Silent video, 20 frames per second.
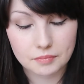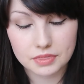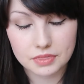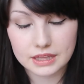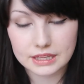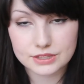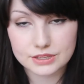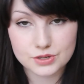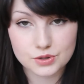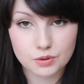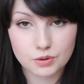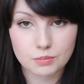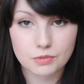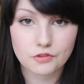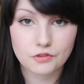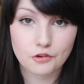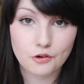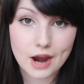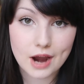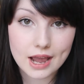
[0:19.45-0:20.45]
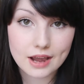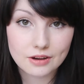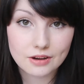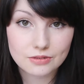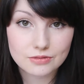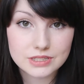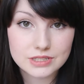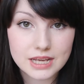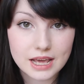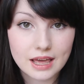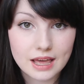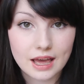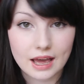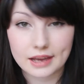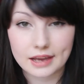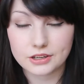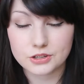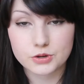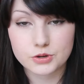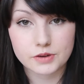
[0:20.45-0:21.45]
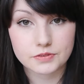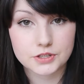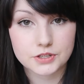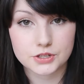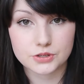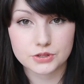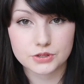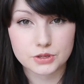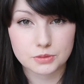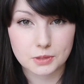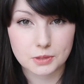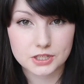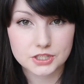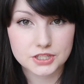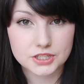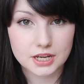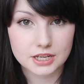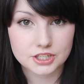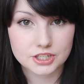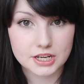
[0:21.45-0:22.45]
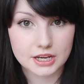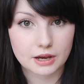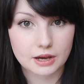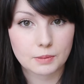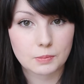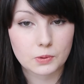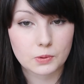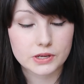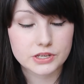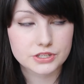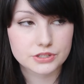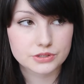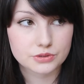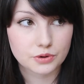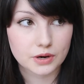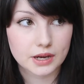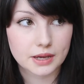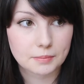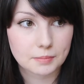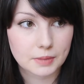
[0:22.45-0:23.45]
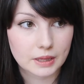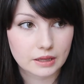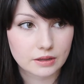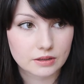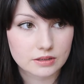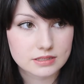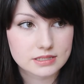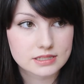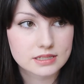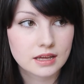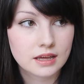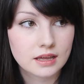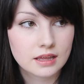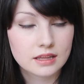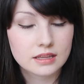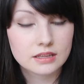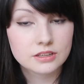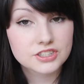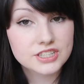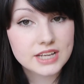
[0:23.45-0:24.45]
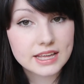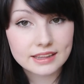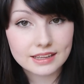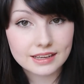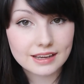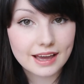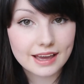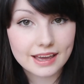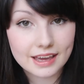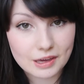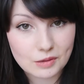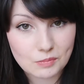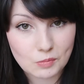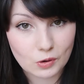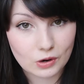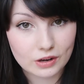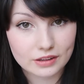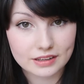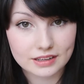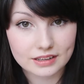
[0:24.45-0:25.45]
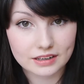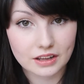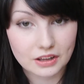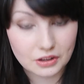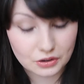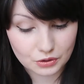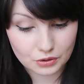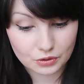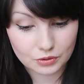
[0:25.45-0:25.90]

things don't move around and you don't have to do too much touching up, which is great because there's nothing I hate more than